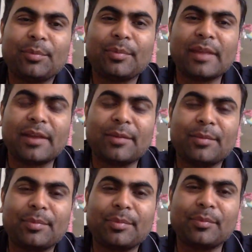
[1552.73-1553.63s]
like
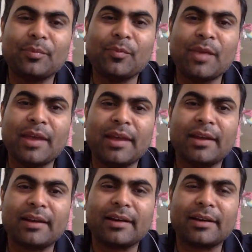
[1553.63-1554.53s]

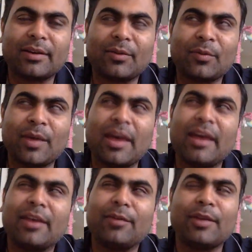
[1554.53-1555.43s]
where
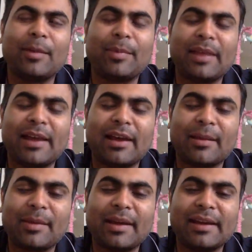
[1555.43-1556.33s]
where we apply
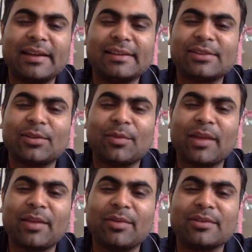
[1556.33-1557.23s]
our bias or
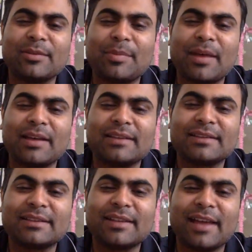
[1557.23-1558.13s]
where was the
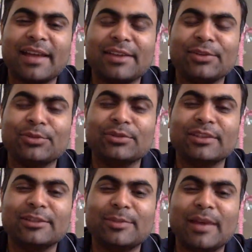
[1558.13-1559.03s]
past I use
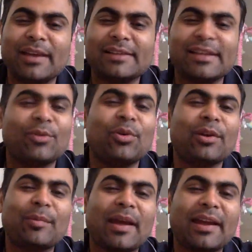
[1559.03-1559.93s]
this bias. Like
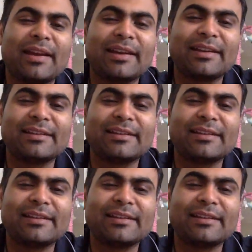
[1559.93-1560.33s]
going back and